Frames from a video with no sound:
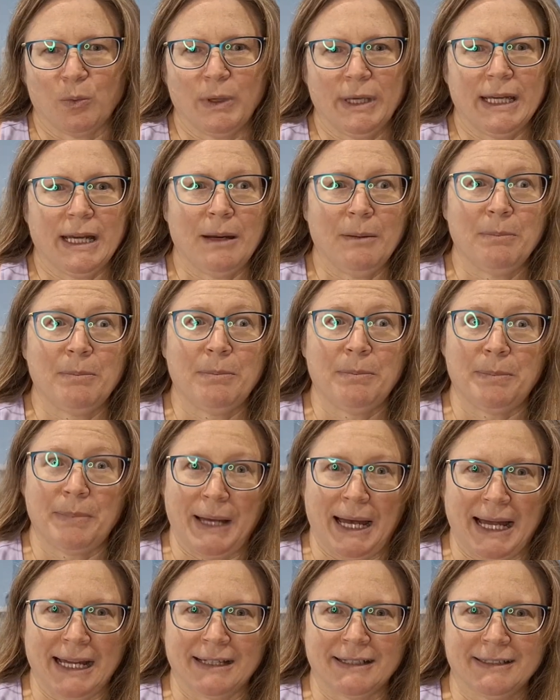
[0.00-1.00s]
we are
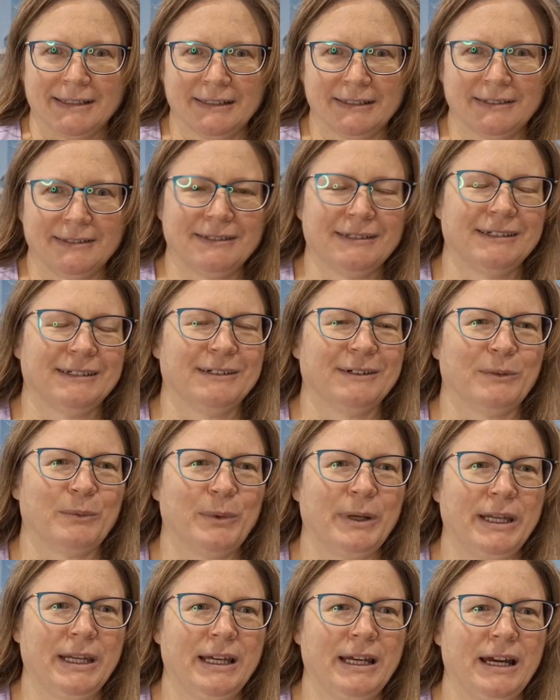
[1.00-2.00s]
back.
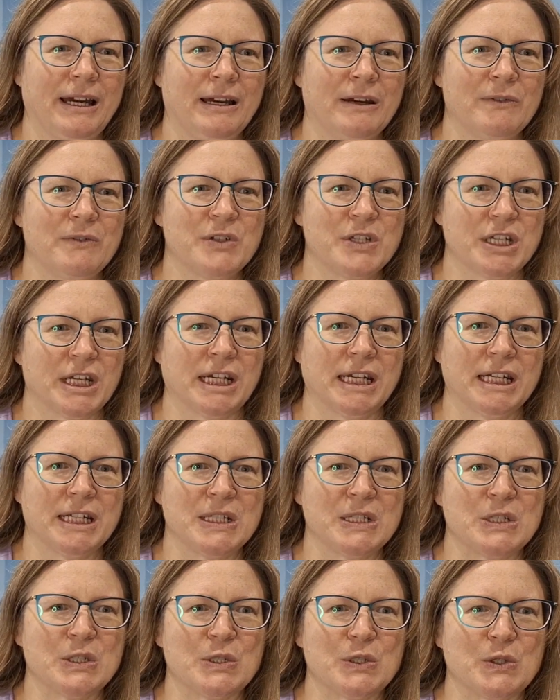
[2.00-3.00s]
We have
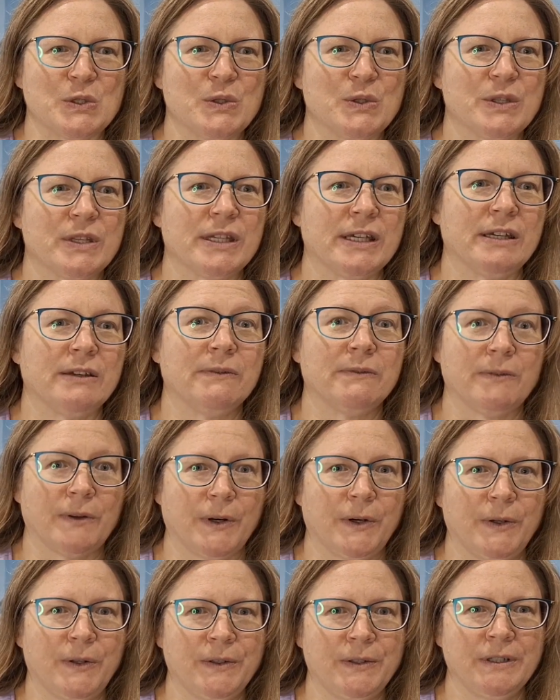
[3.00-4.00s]
changed to the
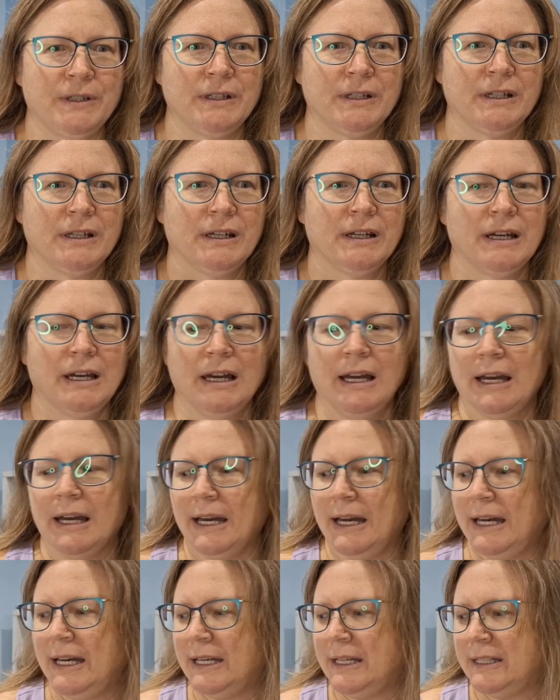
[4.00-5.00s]
phone,
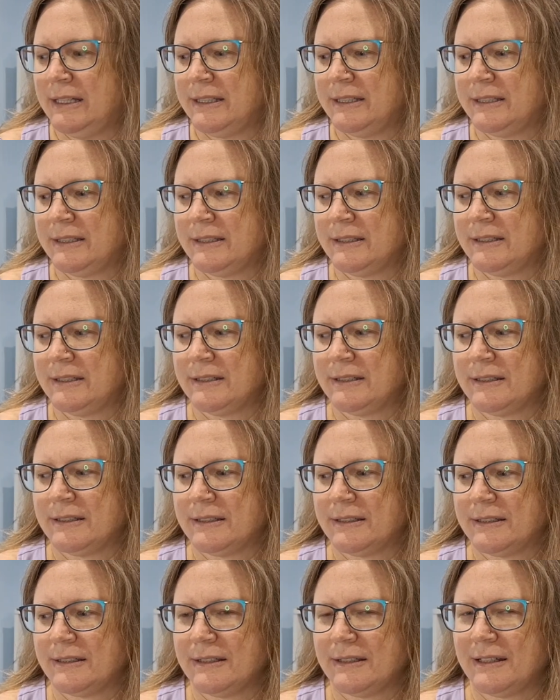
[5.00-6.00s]

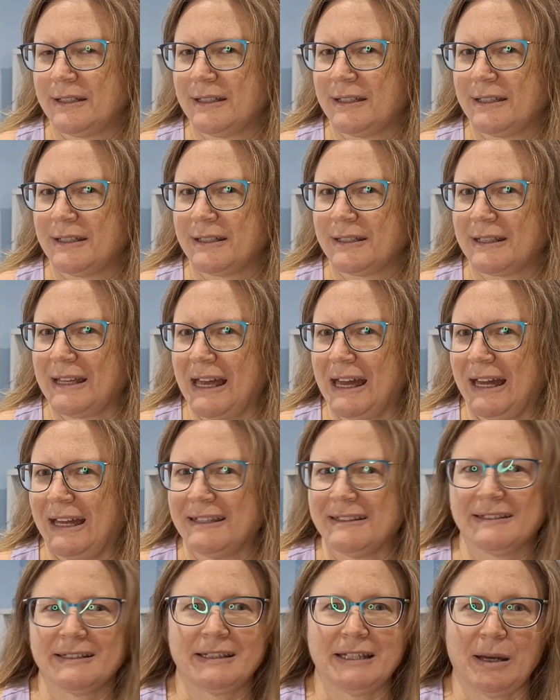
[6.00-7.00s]
and
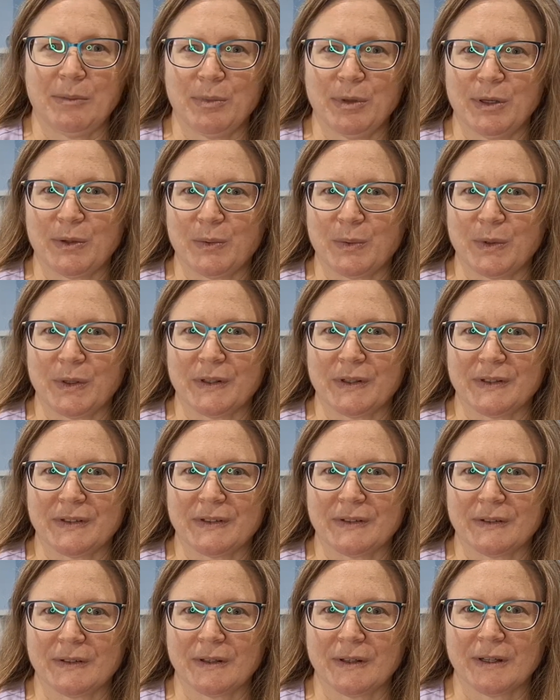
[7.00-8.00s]
as the tablet
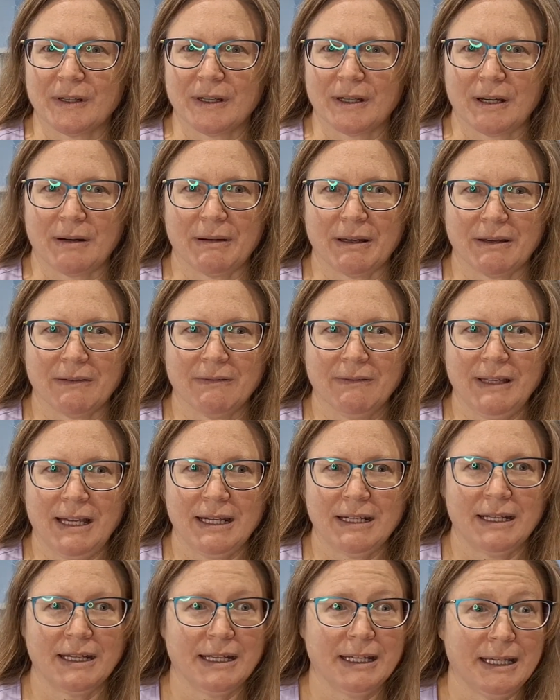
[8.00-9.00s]
was going
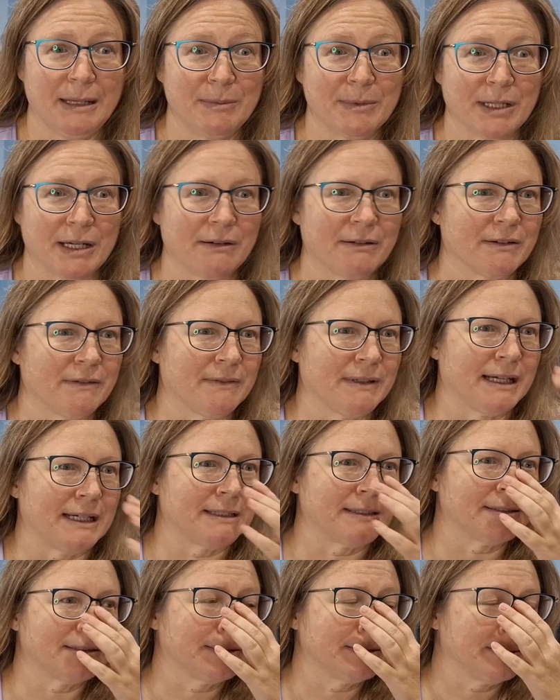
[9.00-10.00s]
flat and kept going
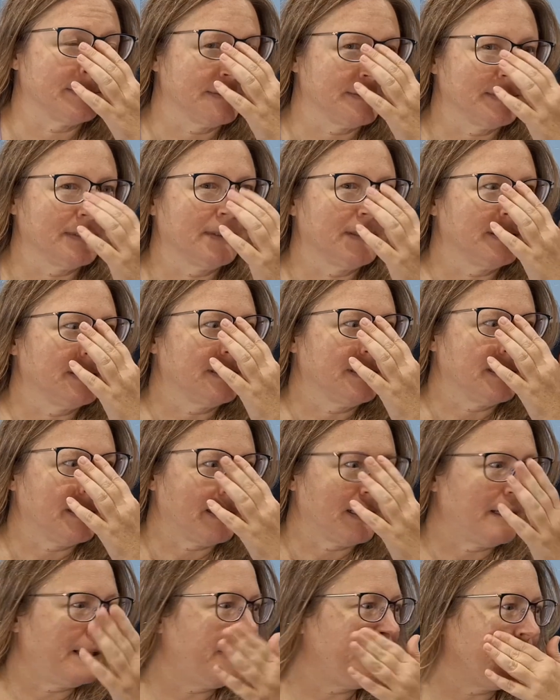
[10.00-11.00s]
flat.
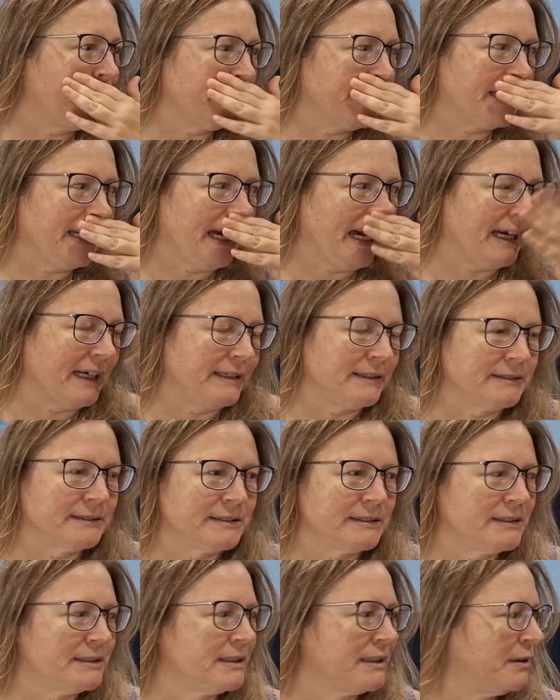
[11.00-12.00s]
Okay,
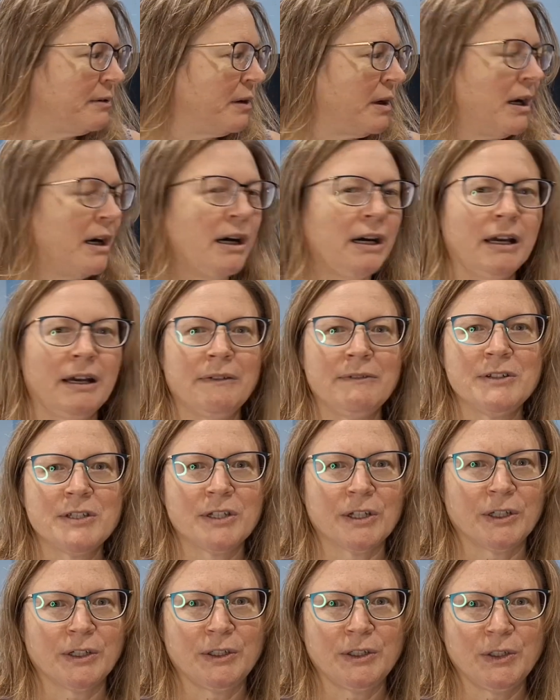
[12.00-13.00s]
so I've
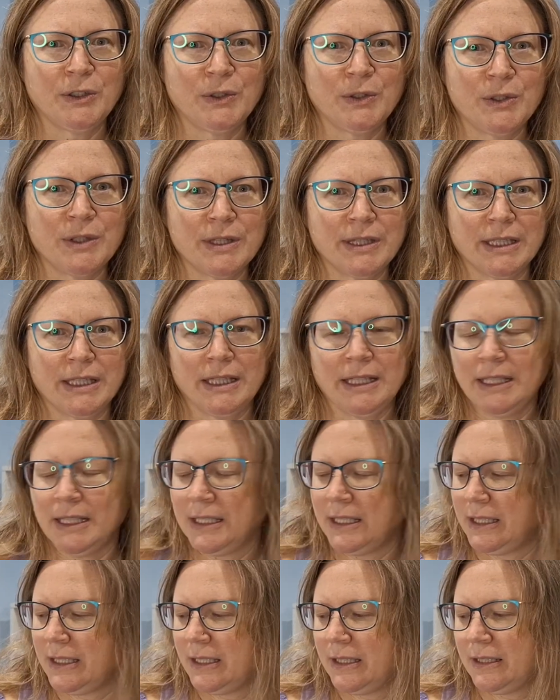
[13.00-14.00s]
shown you
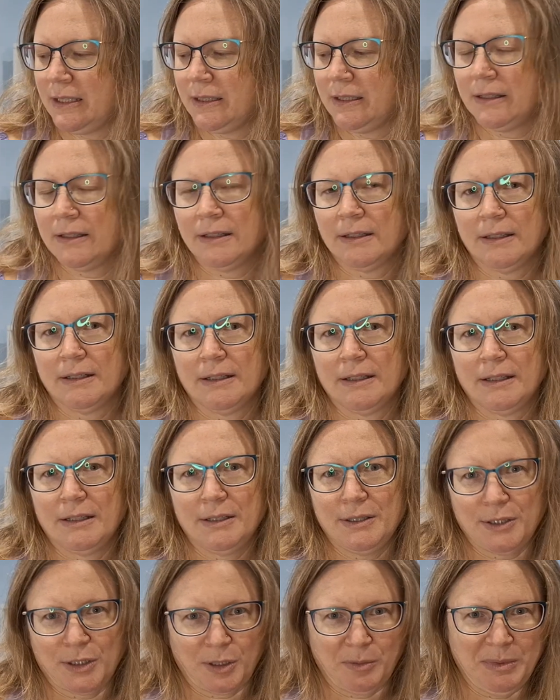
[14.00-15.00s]
the
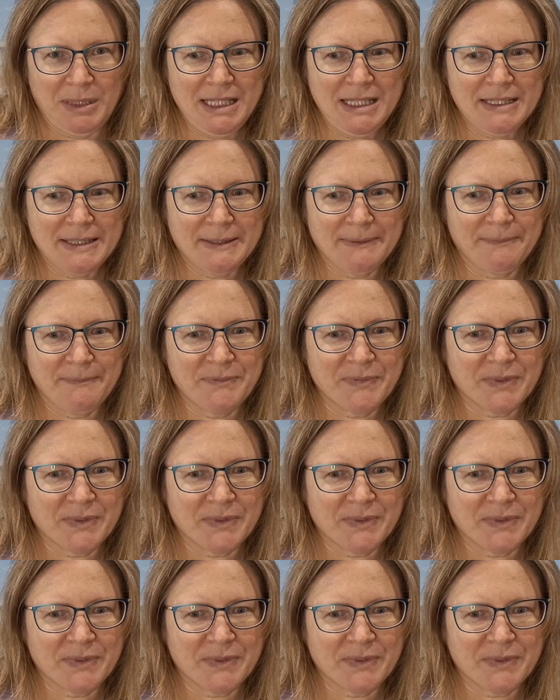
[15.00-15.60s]
gnomies.